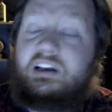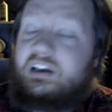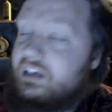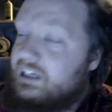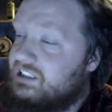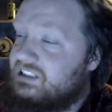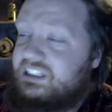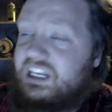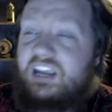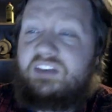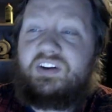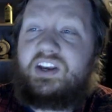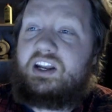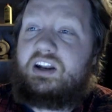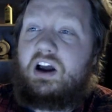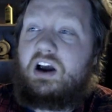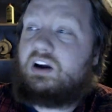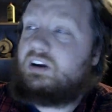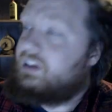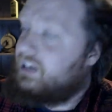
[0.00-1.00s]
Because
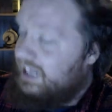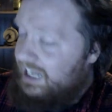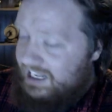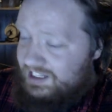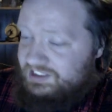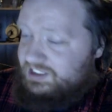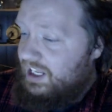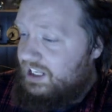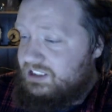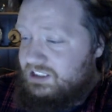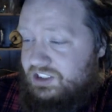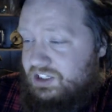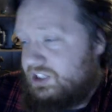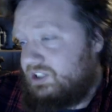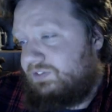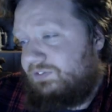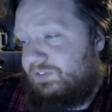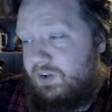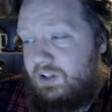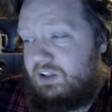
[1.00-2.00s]
DeviantArt is
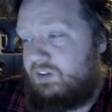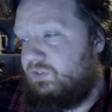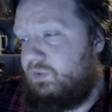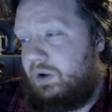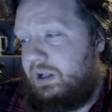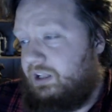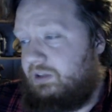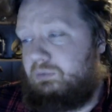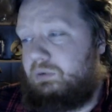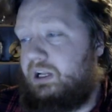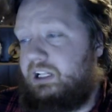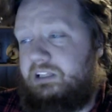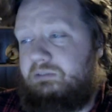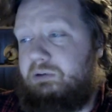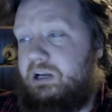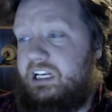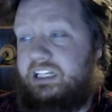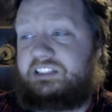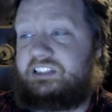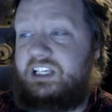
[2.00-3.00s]
just full of
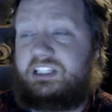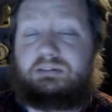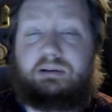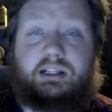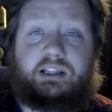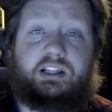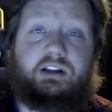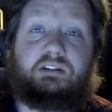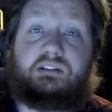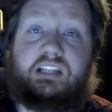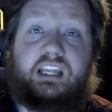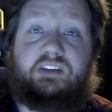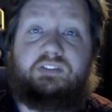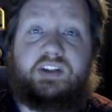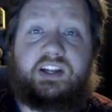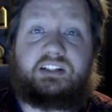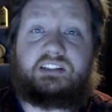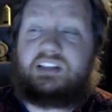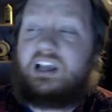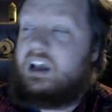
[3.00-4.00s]
what it says right there,
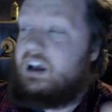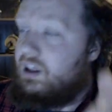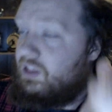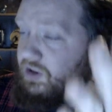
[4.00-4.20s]
deviants.